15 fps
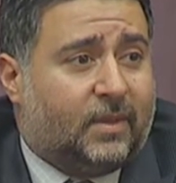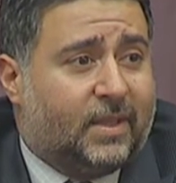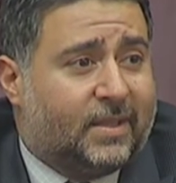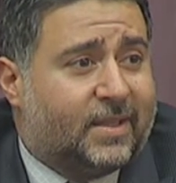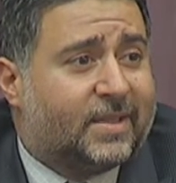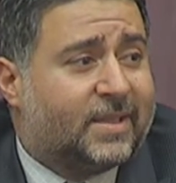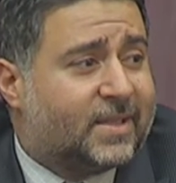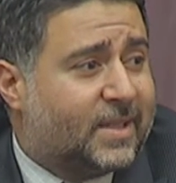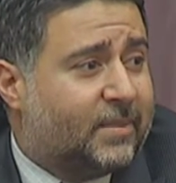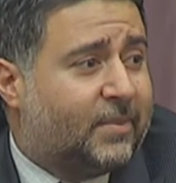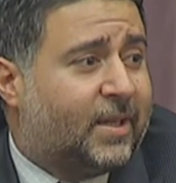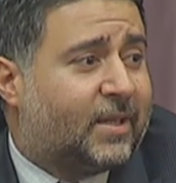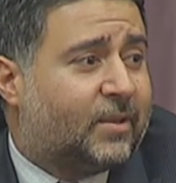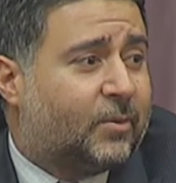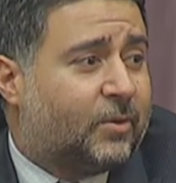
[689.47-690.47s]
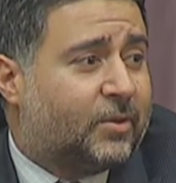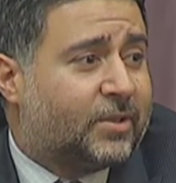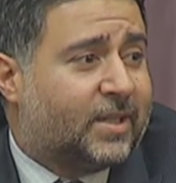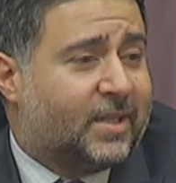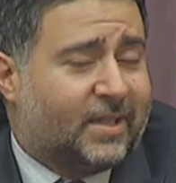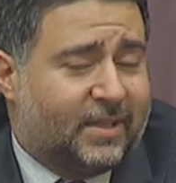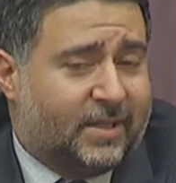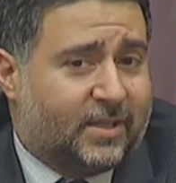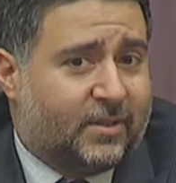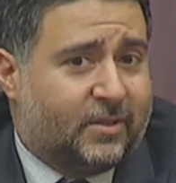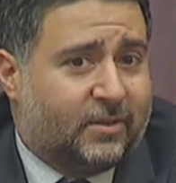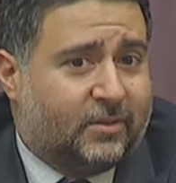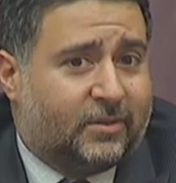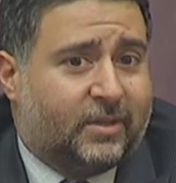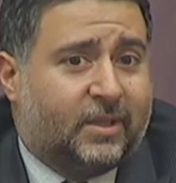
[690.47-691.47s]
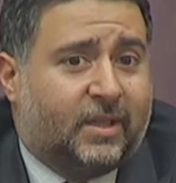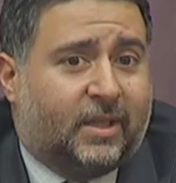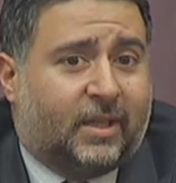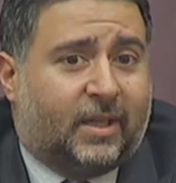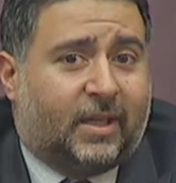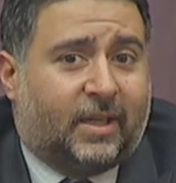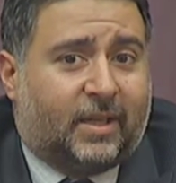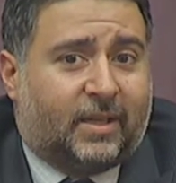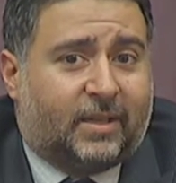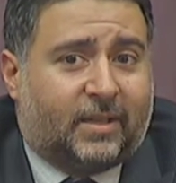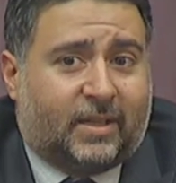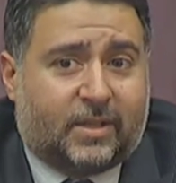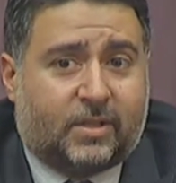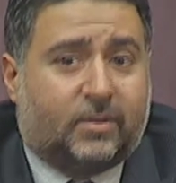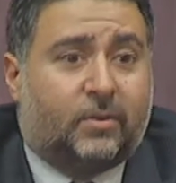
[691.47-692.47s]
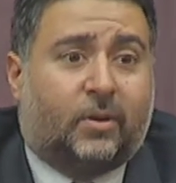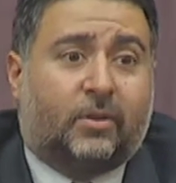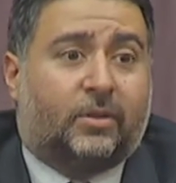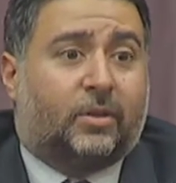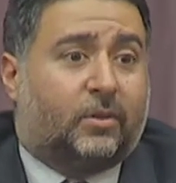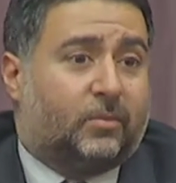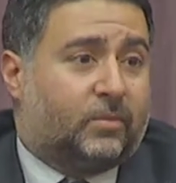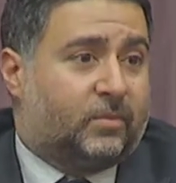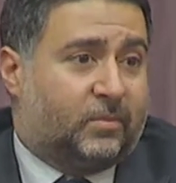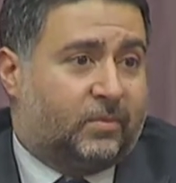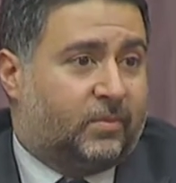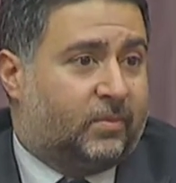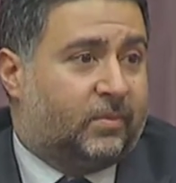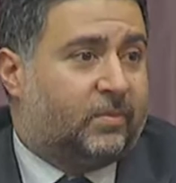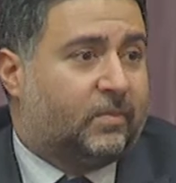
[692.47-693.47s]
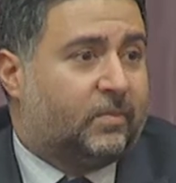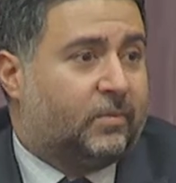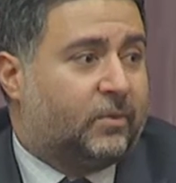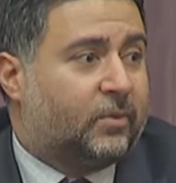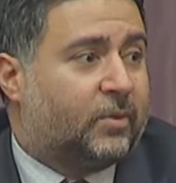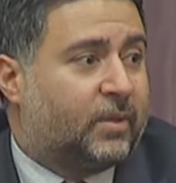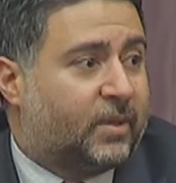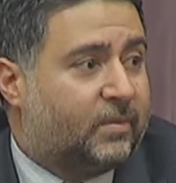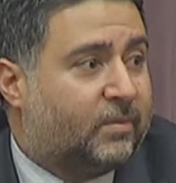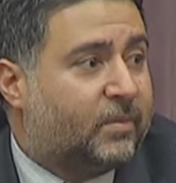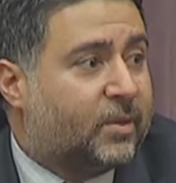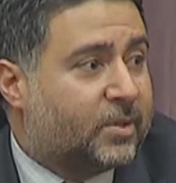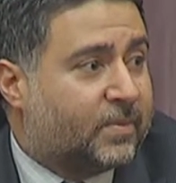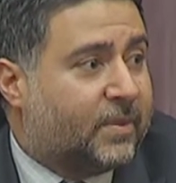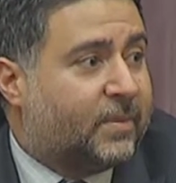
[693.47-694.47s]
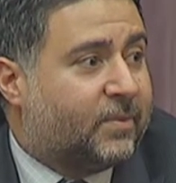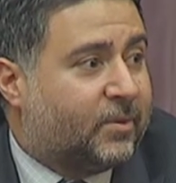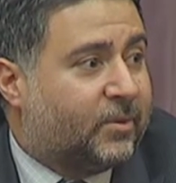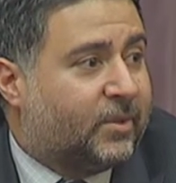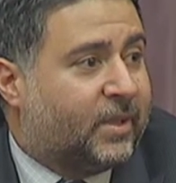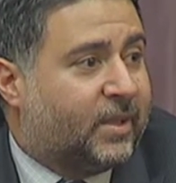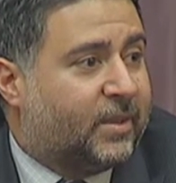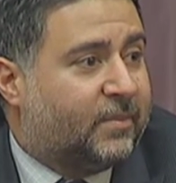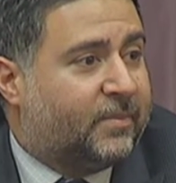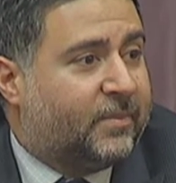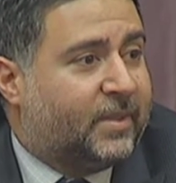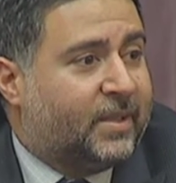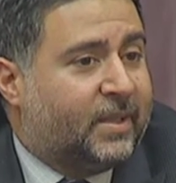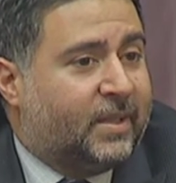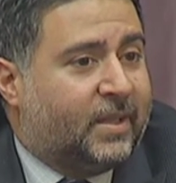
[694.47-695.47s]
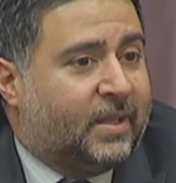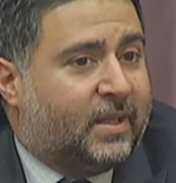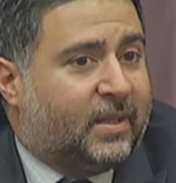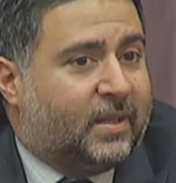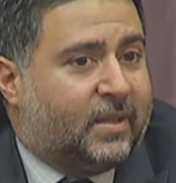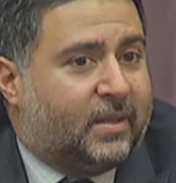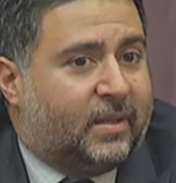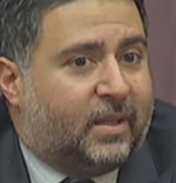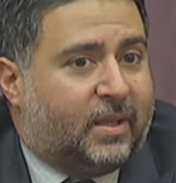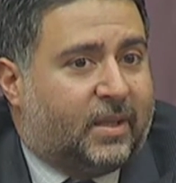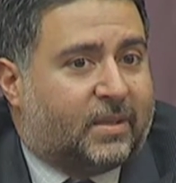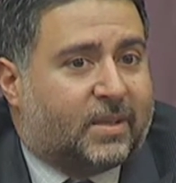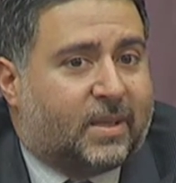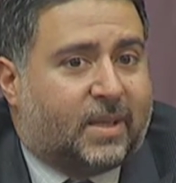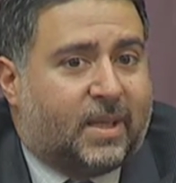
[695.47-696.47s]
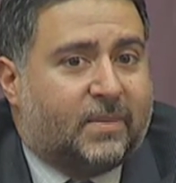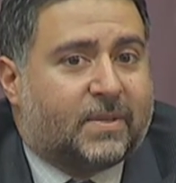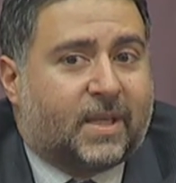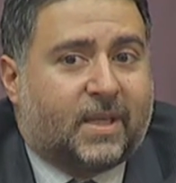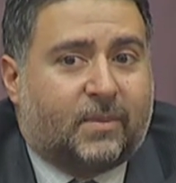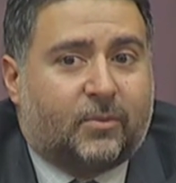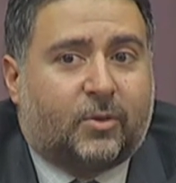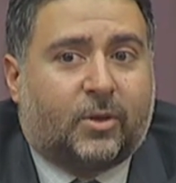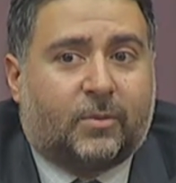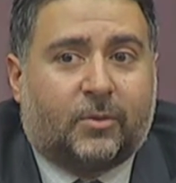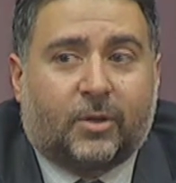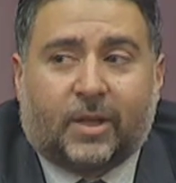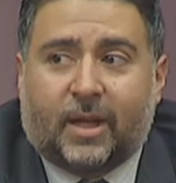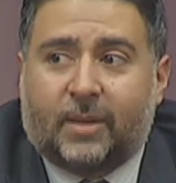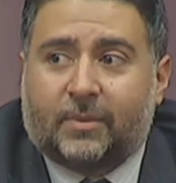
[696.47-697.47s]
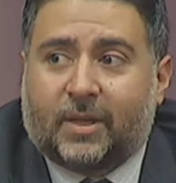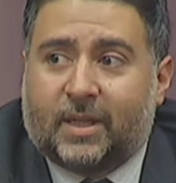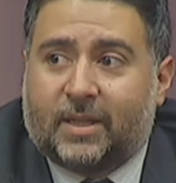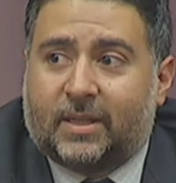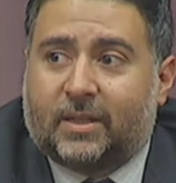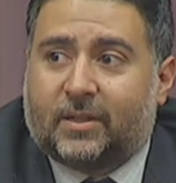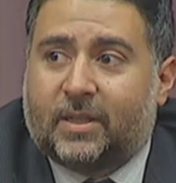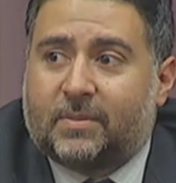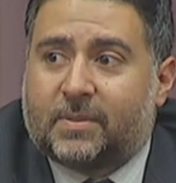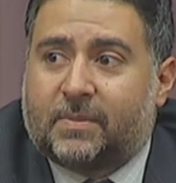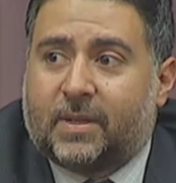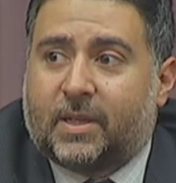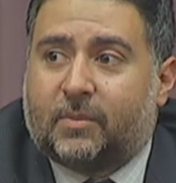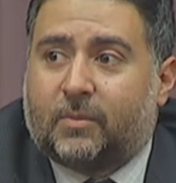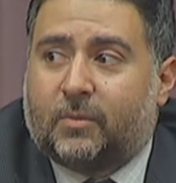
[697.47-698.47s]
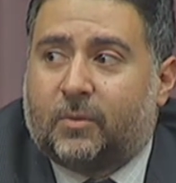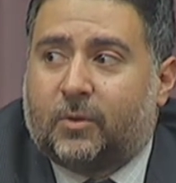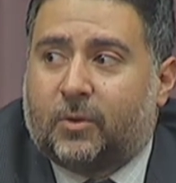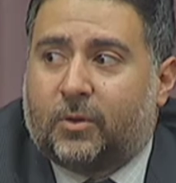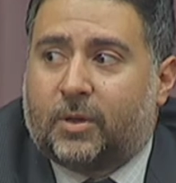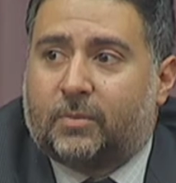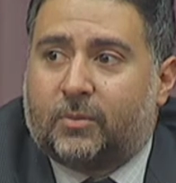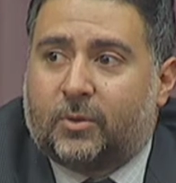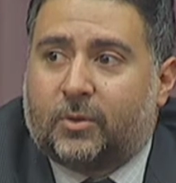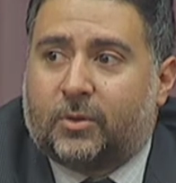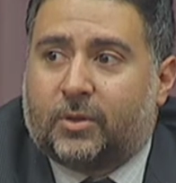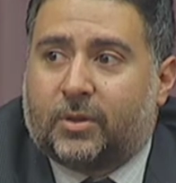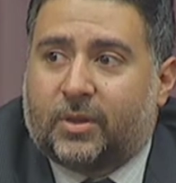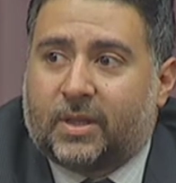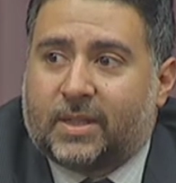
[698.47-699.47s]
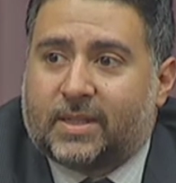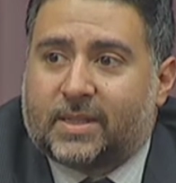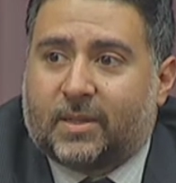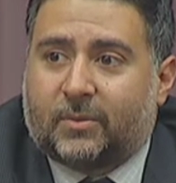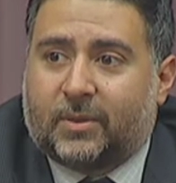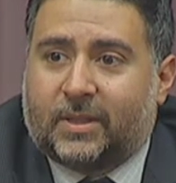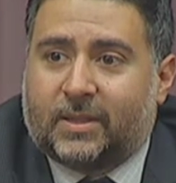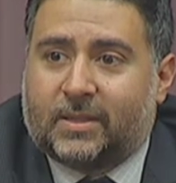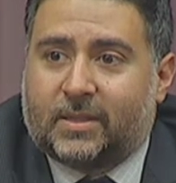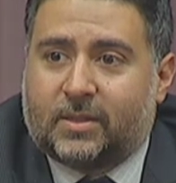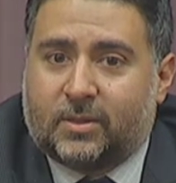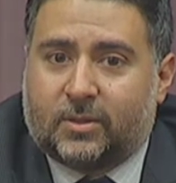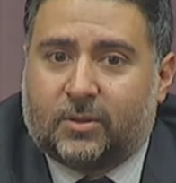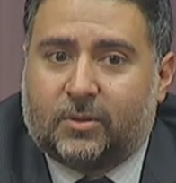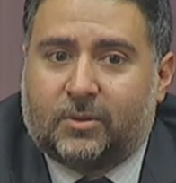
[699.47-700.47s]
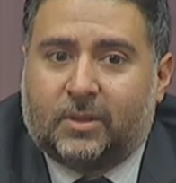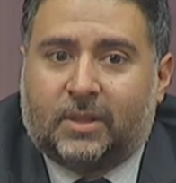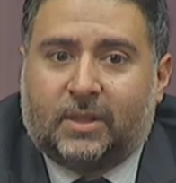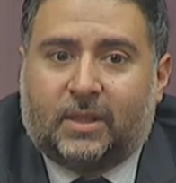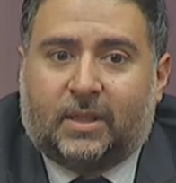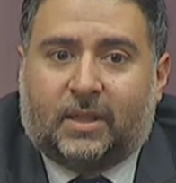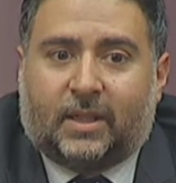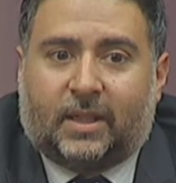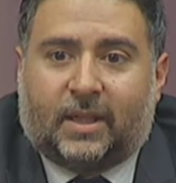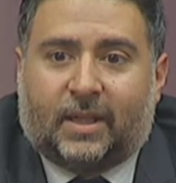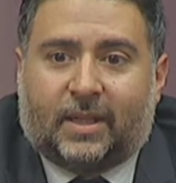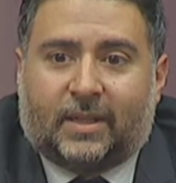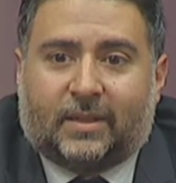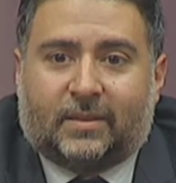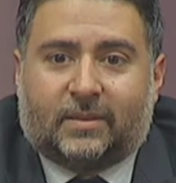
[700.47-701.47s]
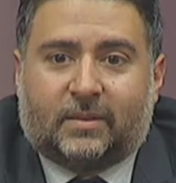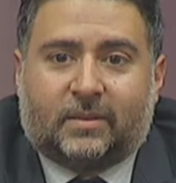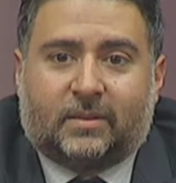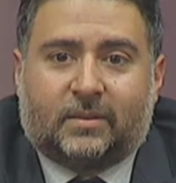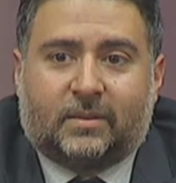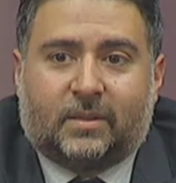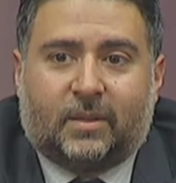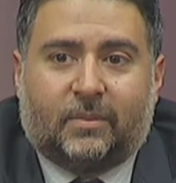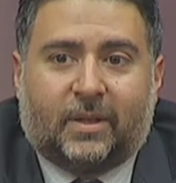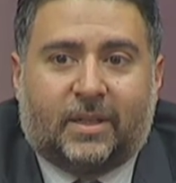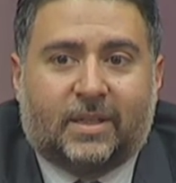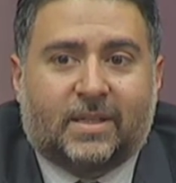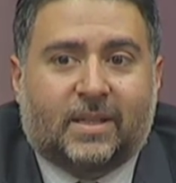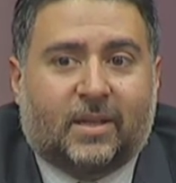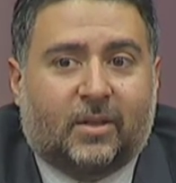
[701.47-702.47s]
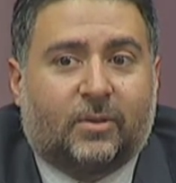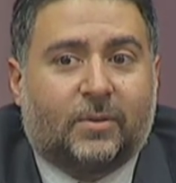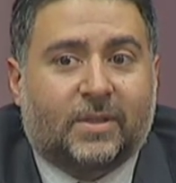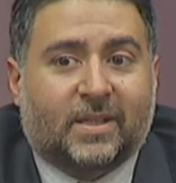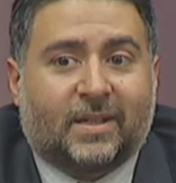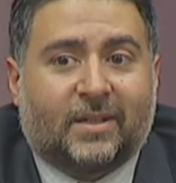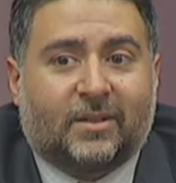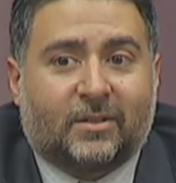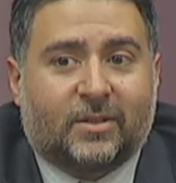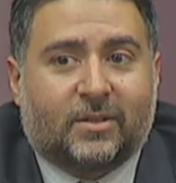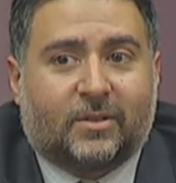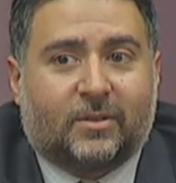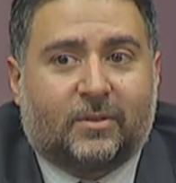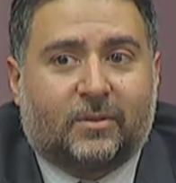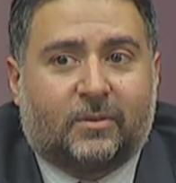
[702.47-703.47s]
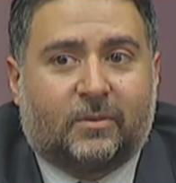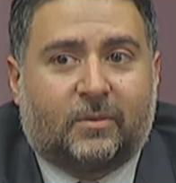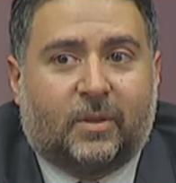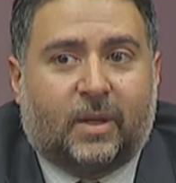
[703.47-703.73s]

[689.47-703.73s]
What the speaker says: it doesn't seem like the world's getting easier. And as you all know more than most people, it keeps getting more and more complicated, and there keeps being more and more things that we need to do, and the money is not always there. So